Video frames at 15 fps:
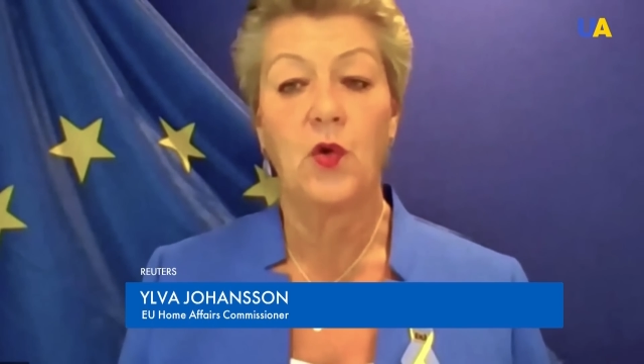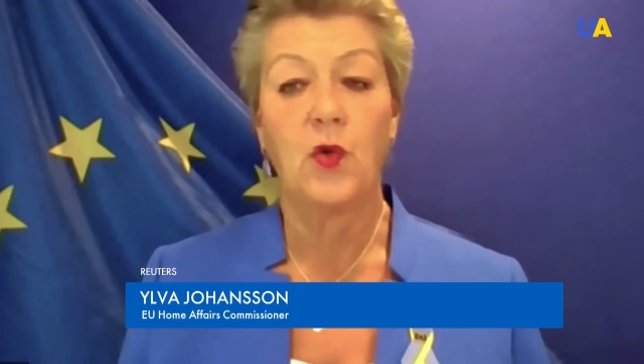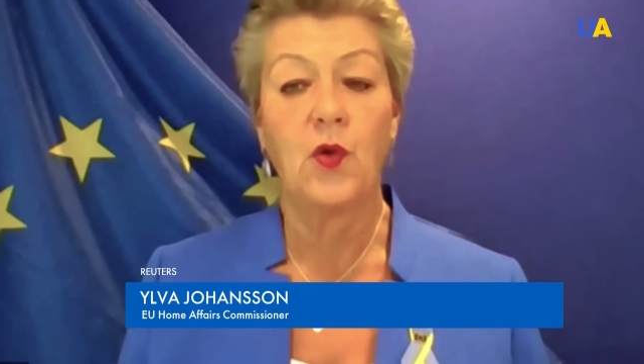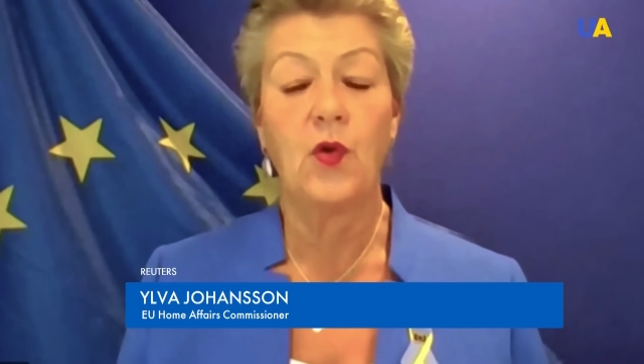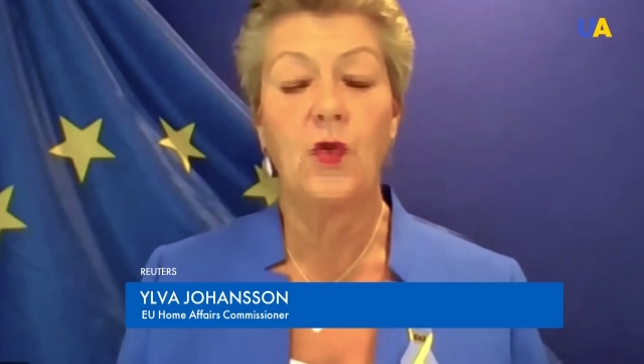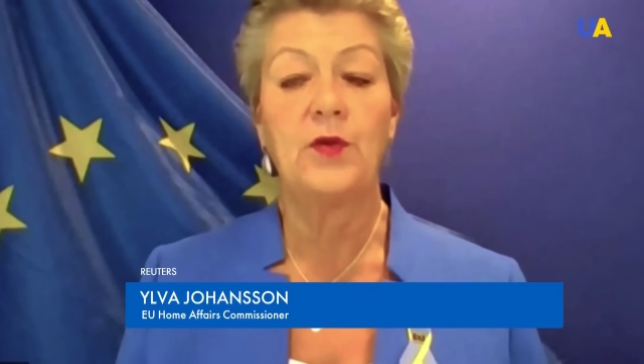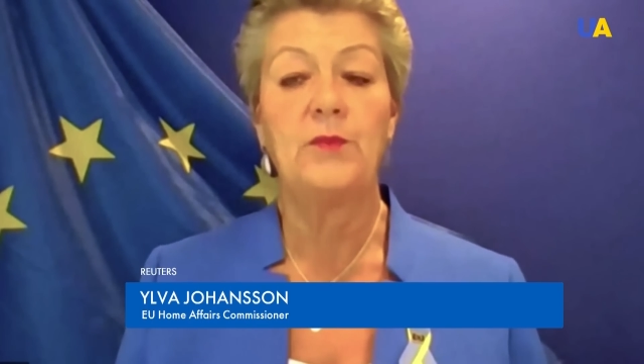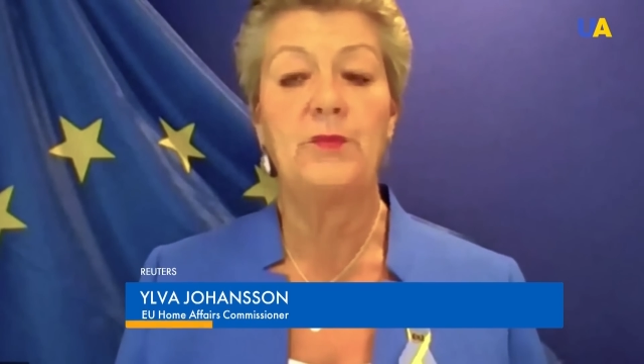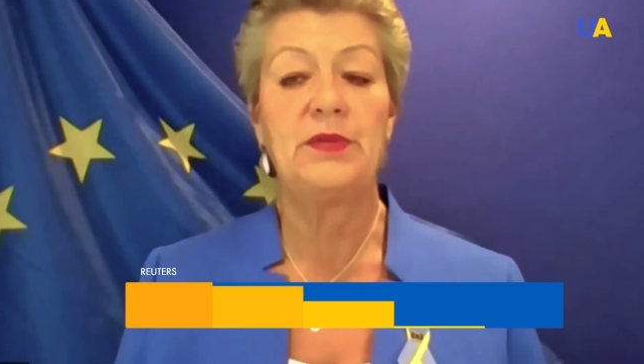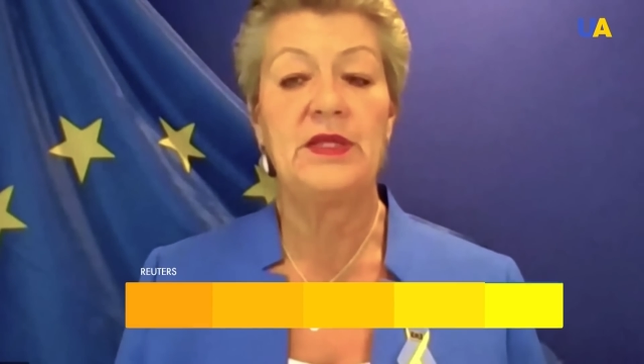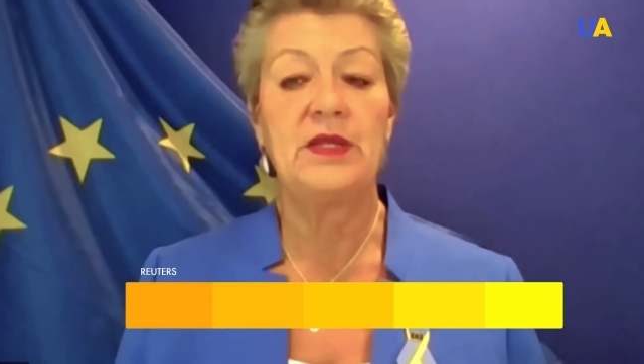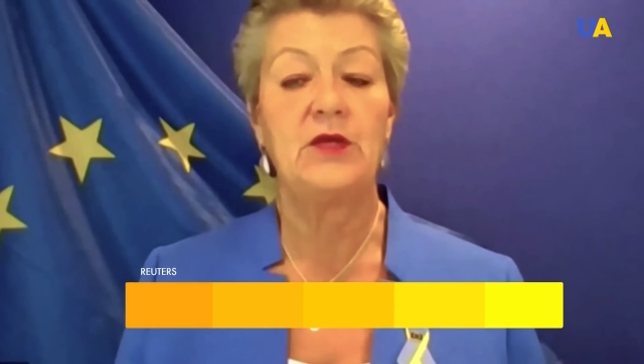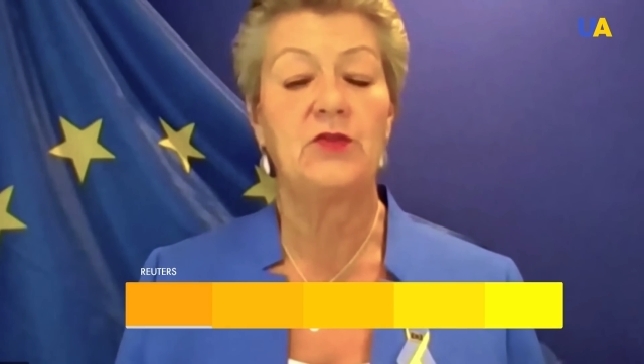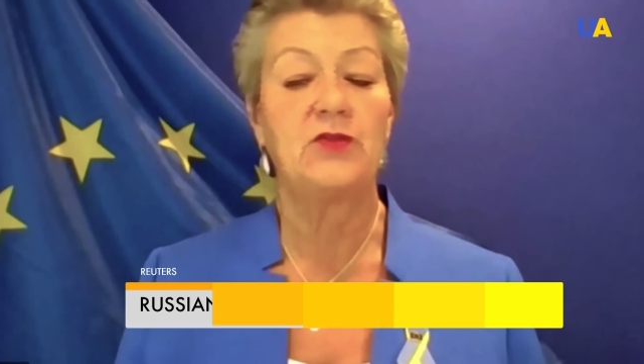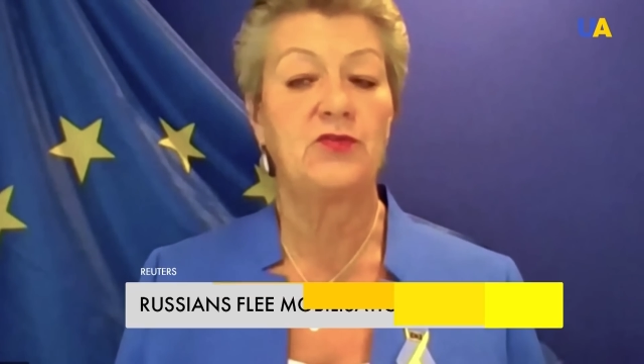or
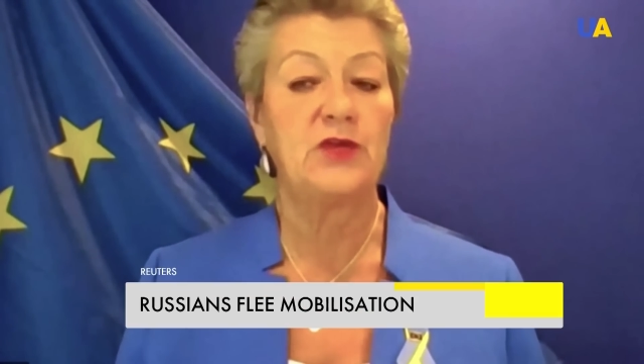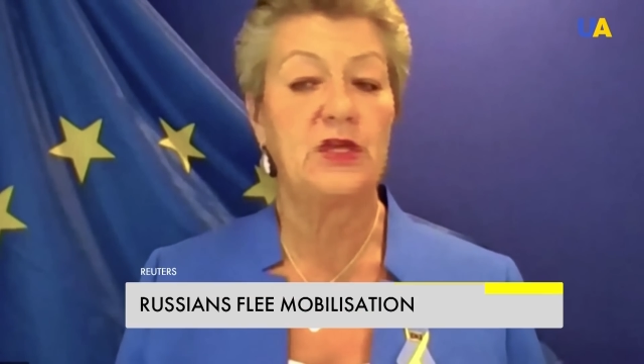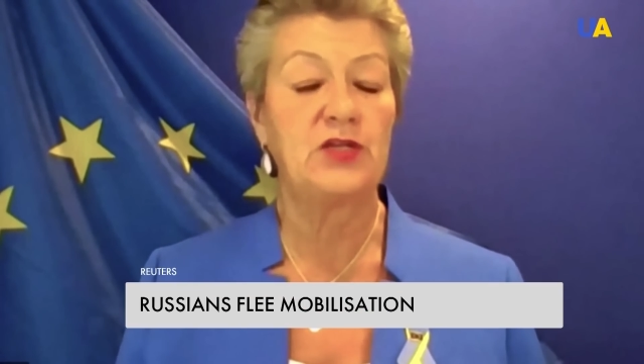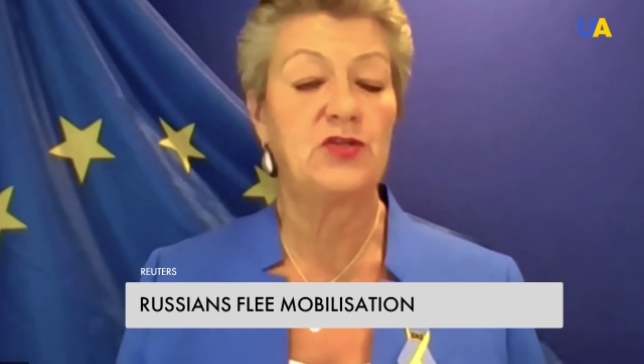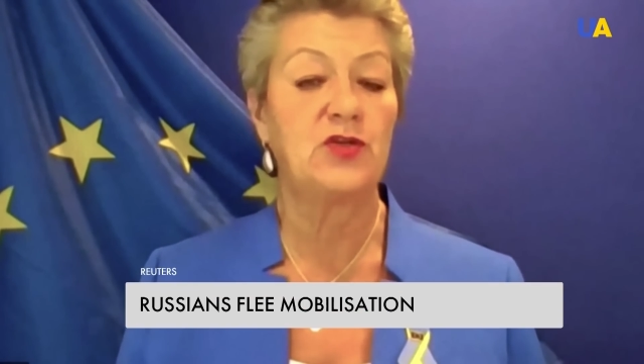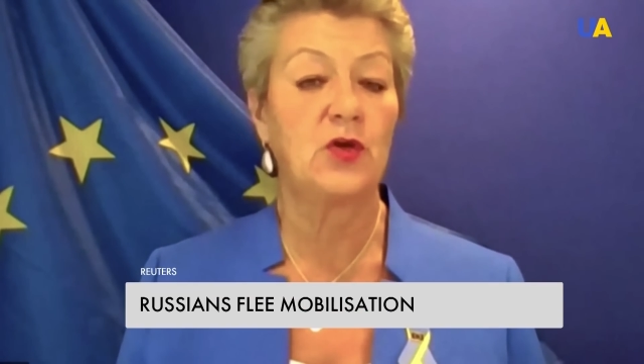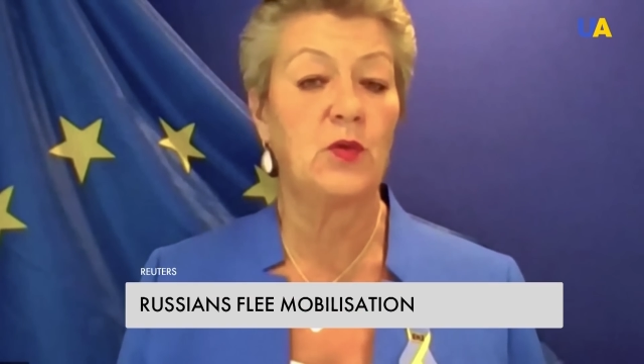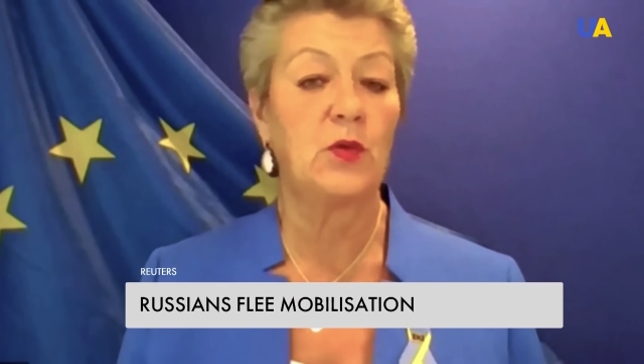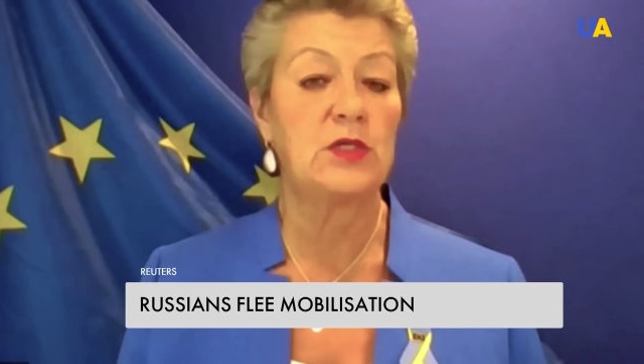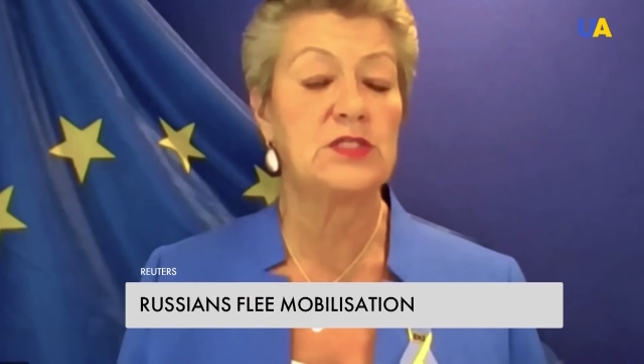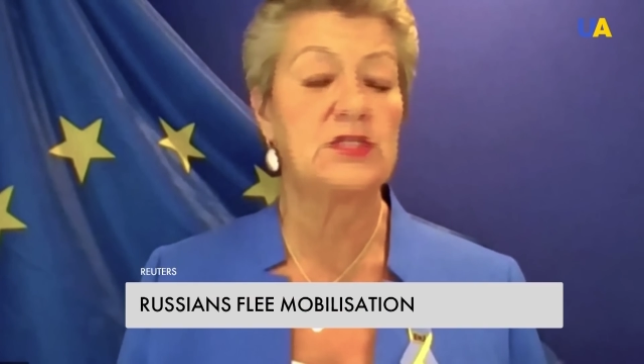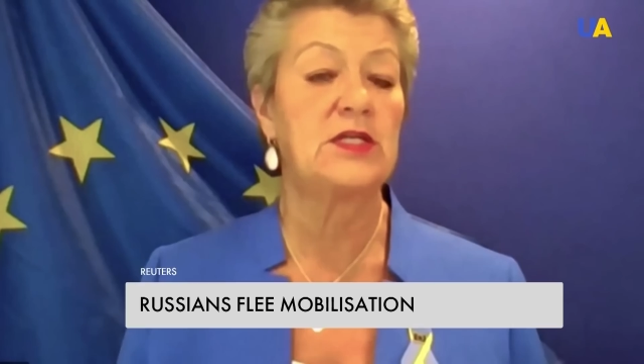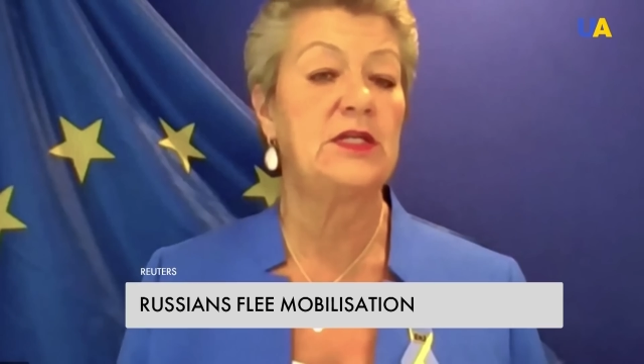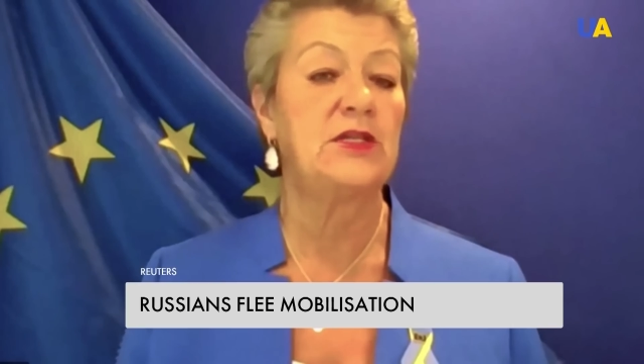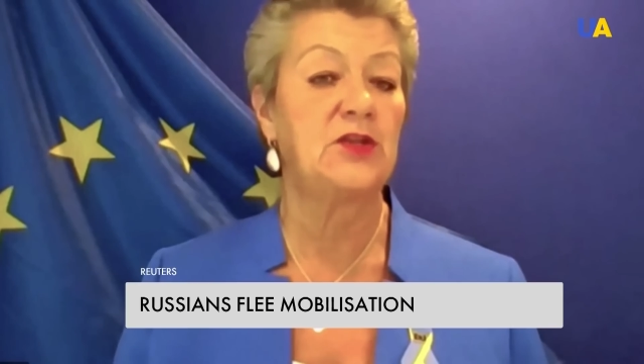be a threat
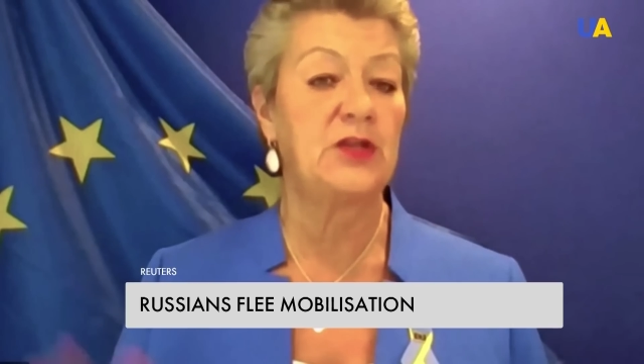towards the